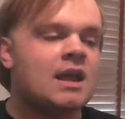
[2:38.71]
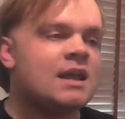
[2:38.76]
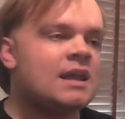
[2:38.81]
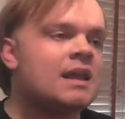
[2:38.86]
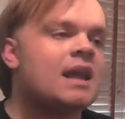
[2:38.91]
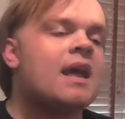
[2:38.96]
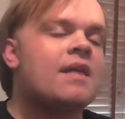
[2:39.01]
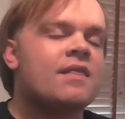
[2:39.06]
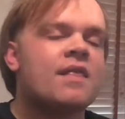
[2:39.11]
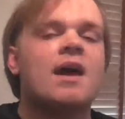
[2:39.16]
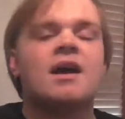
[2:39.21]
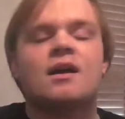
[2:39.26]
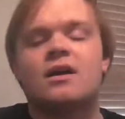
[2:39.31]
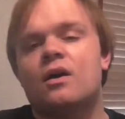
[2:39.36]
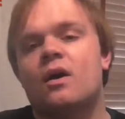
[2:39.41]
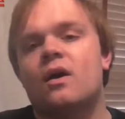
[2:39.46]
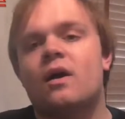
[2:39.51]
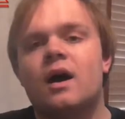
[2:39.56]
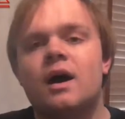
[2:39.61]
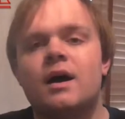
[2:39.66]
Yeah, that
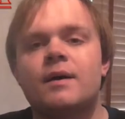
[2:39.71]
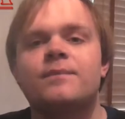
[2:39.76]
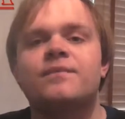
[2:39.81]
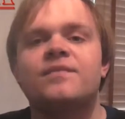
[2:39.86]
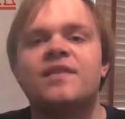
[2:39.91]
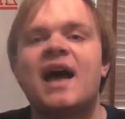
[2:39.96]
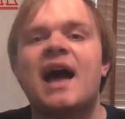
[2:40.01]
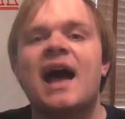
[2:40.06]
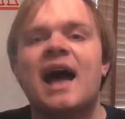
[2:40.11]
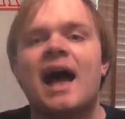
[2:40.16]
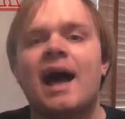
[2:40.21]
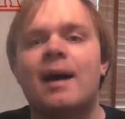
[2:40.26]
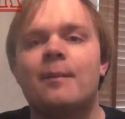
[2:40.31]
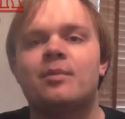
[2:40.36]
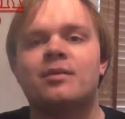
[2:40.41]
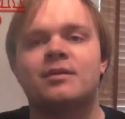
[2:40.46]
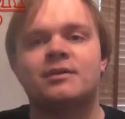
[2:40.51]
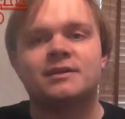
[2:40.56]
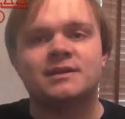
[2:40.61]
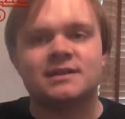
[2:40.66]
got that
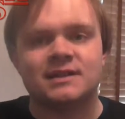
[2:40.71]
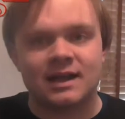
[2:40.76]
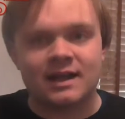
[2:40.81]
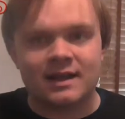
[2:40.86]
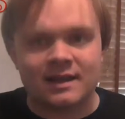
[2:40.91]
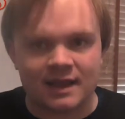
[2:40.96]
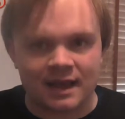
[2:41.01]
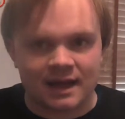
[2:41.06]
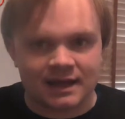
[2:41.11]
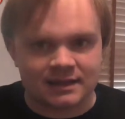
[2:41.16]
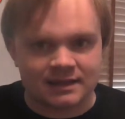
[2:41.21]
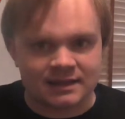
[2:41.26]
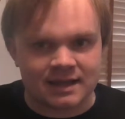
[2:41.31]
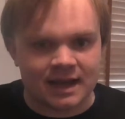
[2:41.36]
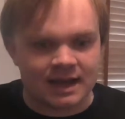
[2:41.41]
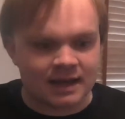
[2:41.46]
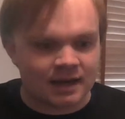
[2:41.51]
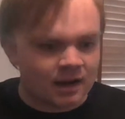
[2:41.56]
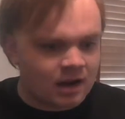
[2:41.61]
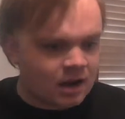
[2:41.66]
happened, that
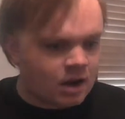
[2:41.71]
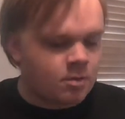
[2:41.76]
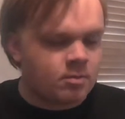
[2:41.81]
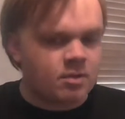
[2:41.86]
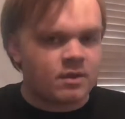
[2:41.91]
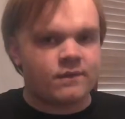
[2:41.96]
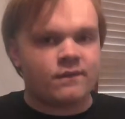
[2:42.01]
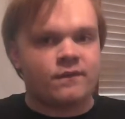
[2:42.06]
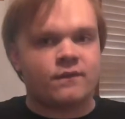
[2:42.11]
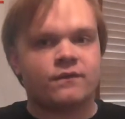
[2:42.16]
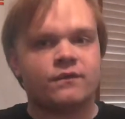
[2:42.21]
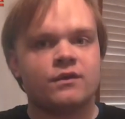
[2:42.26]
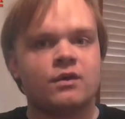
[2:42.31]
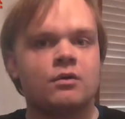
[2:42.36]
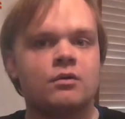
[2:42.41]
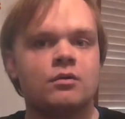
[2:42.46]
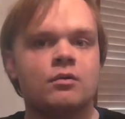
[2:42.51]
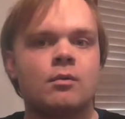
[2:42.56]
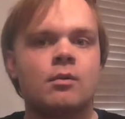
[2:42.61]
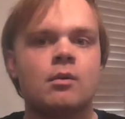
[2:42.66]
did. With the
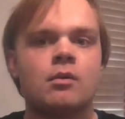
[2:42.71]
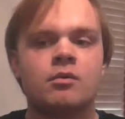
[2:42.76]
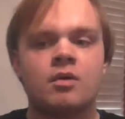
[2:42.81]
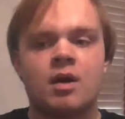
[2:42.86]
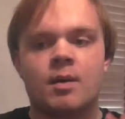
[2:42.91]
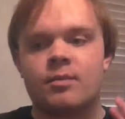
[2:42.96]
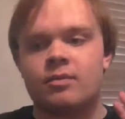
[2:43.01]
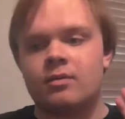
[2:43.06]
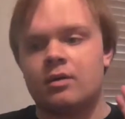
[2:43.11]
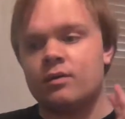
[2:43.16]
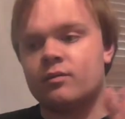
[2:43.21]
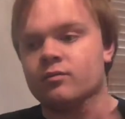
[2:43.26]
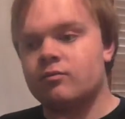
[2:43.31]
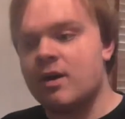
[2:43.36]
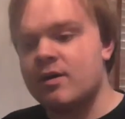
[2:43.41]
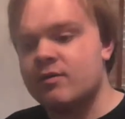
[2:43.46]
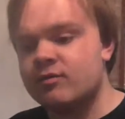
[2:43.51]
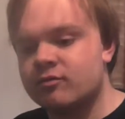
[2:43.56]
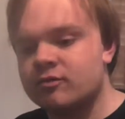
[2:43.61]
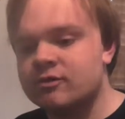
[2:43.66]
funeral, a couple of
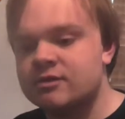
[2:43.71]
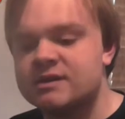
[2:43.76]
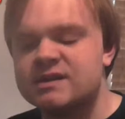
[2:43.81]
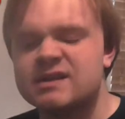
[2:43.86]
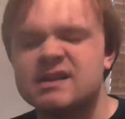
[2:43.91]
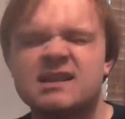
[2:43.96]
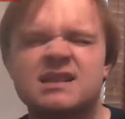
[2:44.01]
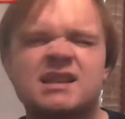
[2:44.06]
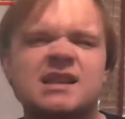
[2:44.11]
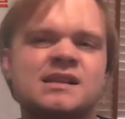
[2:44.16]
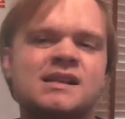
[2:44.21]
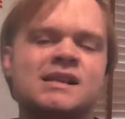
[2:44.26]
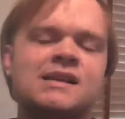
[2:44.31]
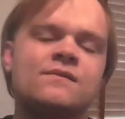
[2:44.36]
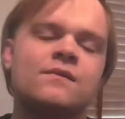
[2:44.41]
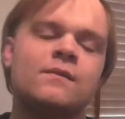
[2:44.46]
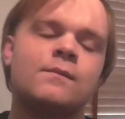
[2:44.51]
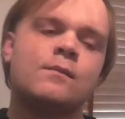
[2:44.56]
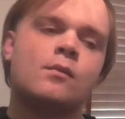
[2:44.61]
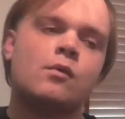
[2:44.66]
references, and
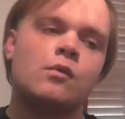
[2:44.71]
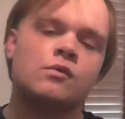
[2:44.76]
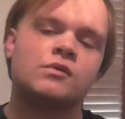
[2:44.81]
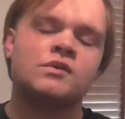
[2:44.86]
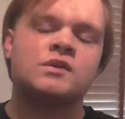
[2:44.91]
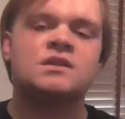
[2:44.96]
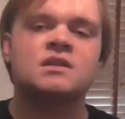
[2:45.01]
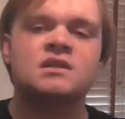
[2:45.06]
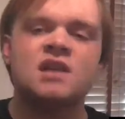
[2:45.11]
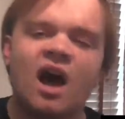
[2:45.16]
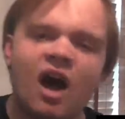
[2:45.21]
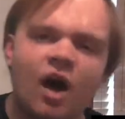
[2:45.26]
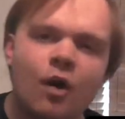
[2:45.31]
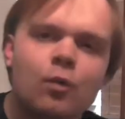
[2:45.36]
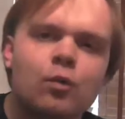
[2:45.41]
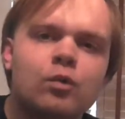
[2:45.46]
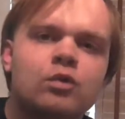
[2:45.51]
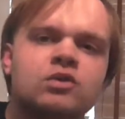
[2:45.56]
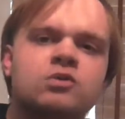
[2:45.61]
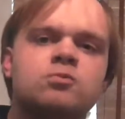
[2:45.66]
even more Star
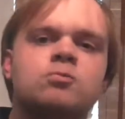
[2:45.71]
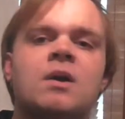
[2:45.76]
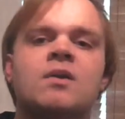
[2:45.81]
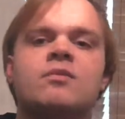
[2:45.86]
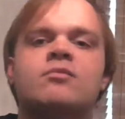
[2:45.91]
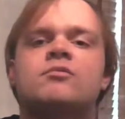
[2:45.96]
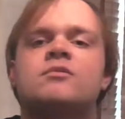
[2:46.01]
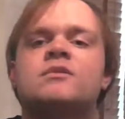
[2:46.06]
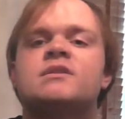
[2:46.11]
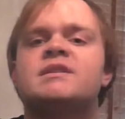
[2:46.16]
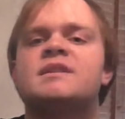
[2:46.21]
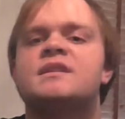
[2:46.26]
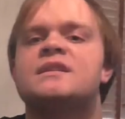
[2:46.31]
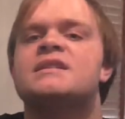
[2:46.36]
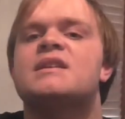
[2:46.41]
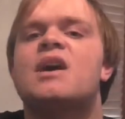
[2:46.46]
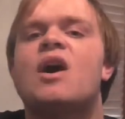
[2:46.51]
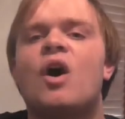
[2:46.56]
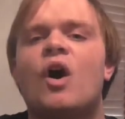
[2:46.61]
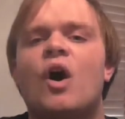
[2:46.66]
Wars
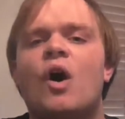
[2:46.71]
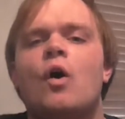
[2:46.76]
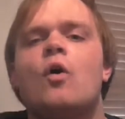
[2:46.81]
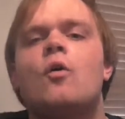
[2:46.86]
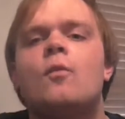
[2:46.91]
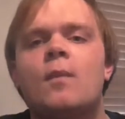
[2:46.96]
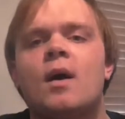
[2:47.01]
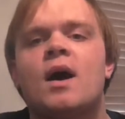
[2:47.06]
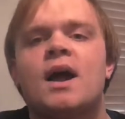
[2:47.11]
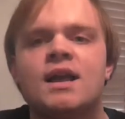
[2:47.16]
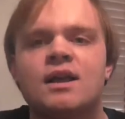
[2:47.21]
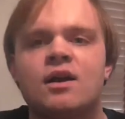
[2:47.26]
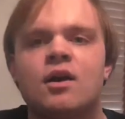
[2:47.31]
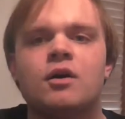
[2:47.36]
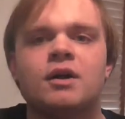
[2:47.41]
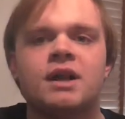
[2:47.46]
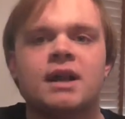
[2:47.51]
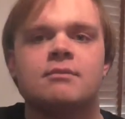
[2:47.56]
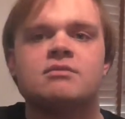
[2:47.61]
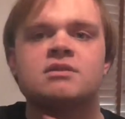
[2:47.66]
references. Oh my
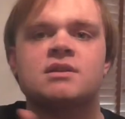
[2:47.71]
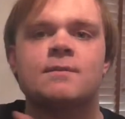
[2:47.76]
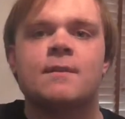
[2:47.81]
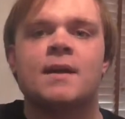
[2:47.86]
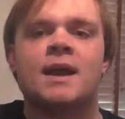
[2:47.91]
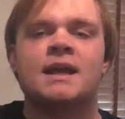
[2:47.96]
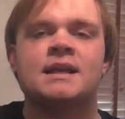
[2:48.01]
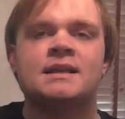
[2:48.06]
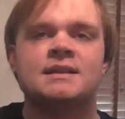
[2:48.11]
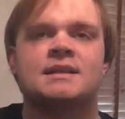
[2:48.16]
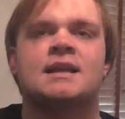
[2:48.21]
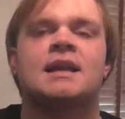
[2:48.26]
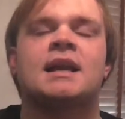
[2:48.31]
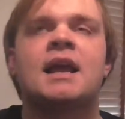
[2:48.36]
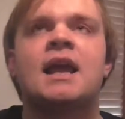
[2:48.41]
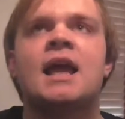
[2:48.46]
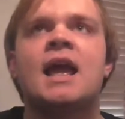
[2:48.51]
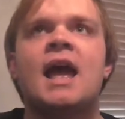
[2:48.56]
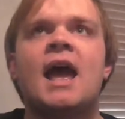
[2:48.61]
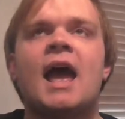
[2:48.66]
god, it was amazing.
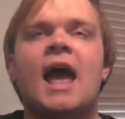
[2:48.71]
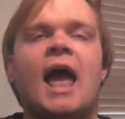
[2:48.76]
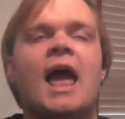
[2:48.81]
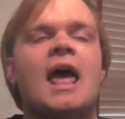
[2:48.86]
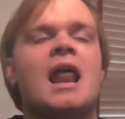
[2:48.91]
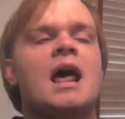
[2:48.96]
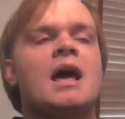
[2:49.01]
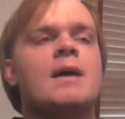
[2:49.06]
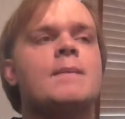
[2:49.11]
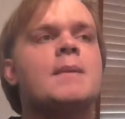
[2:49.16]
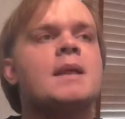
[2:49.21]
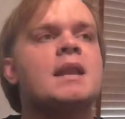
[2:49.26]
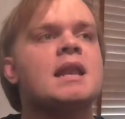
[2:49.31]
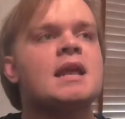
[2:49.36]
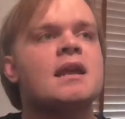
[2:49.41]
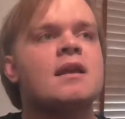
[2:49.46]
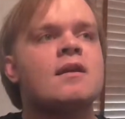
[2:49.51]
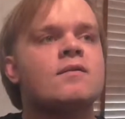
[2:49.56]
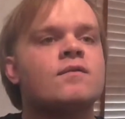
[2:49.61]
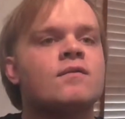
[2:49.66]
And I
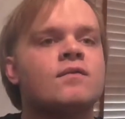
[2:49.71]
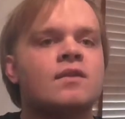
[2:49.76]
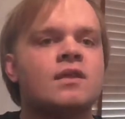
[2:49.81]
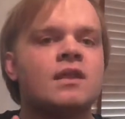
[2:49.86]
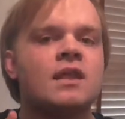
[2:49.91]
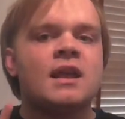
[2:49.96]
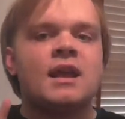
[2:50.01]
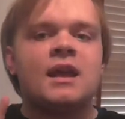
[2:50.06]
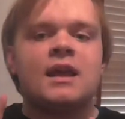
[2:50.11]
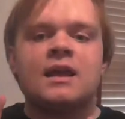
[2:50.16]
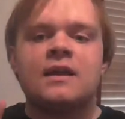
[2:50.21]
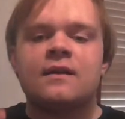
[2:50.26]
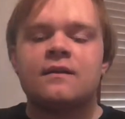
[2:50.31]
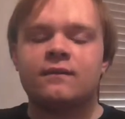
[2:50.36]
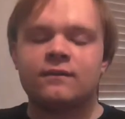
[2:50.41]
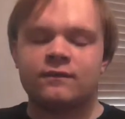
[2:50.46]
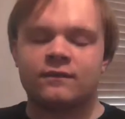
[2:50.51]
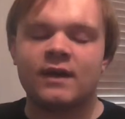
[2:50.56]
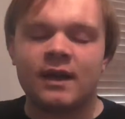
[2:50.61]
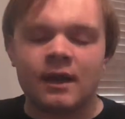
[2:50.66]
believe the
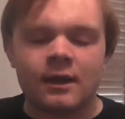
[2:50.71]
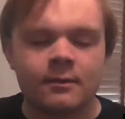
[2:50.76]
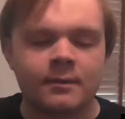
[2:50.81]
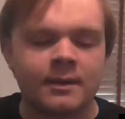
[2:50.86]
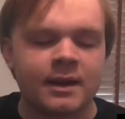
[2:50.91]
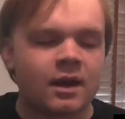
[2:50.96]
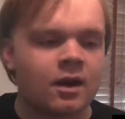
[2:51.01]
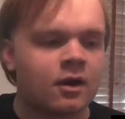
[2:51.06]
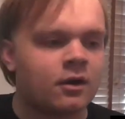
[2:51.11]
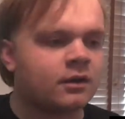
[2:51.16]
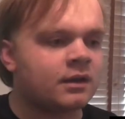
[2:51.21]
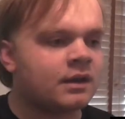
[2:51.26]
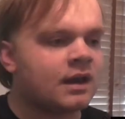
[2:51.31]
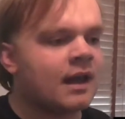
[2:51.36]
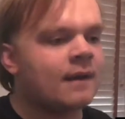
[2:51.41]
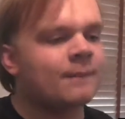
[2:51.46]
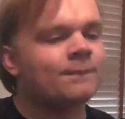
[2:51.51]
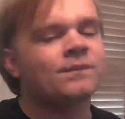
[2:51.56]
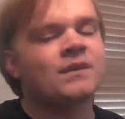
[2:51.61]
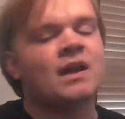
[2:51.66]
theory on
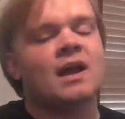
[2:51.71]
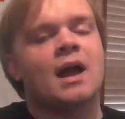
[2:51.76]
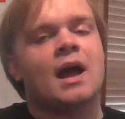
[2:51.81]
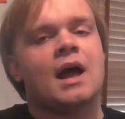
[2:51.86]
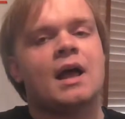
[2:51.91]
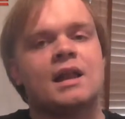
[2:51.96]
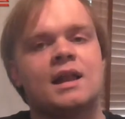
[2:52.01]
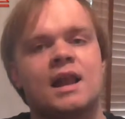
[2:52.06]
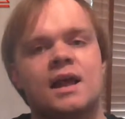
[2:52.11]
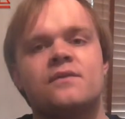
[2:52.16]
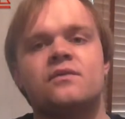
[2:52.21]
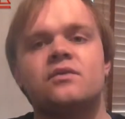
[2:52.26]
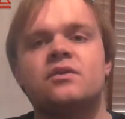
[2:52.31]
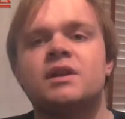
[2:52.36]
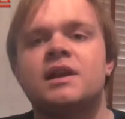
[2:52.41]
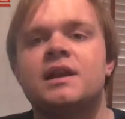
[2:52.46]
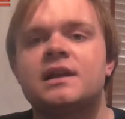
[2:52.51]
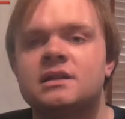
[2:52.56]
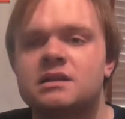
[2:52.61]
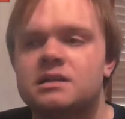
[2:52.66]
that
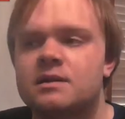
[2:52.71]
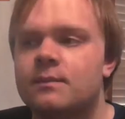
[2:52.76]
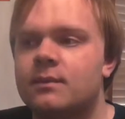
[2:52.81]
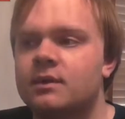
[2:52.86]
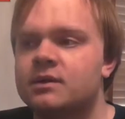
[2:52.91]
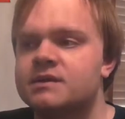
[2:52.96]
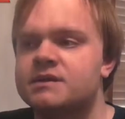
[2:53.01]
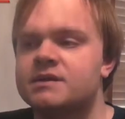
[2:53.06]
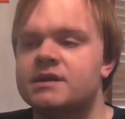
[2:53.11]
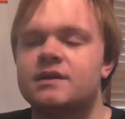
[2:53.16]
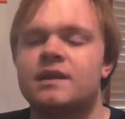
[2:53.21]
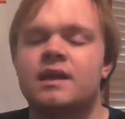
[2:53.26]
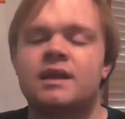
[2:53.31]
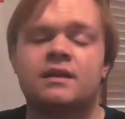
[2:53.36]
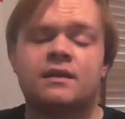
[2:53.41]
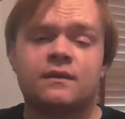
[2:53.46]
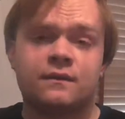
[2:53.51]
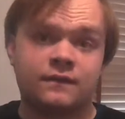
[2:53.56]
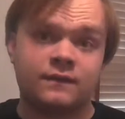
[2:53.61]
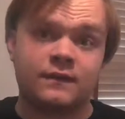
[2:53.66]
Eleven is a monster
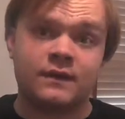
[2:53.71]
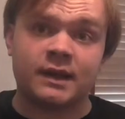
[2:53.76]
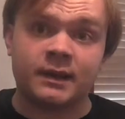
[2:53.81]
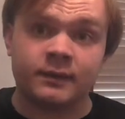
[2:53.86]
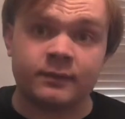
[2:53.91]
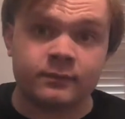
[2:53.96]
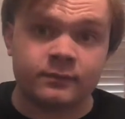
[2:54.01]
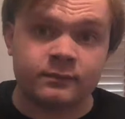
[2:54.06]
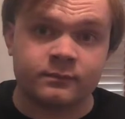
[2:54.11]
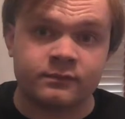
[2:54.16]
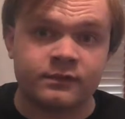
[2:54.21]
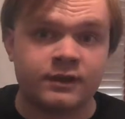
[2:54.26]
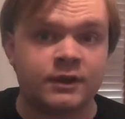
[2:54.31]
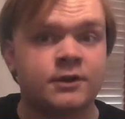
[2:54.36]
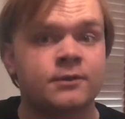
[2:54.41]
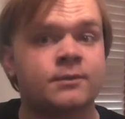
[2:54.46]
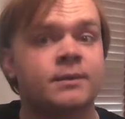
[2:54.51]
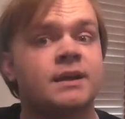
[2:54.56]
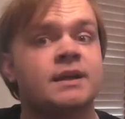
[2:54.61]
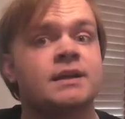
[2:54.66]
that the film
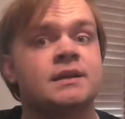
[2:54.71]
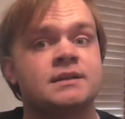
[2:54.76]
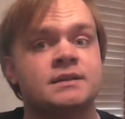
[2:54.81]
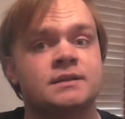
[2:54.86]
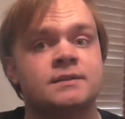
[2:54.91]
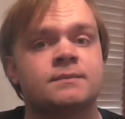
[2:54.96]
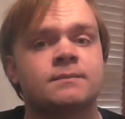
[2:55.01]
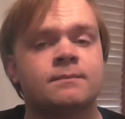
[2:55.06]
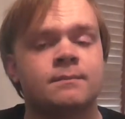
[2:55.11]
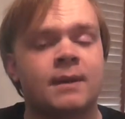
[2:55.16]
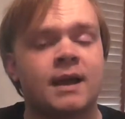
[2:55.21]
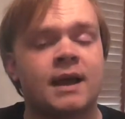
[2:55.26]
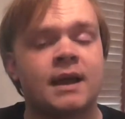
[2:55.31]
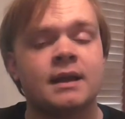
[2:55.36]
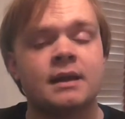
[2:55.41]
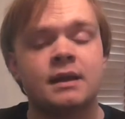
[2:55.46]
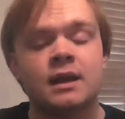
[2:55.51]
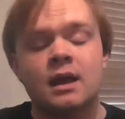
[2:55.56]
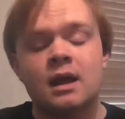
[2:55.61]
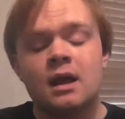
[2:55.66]
theories
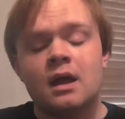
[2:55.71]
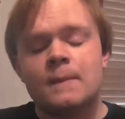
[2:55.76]
made,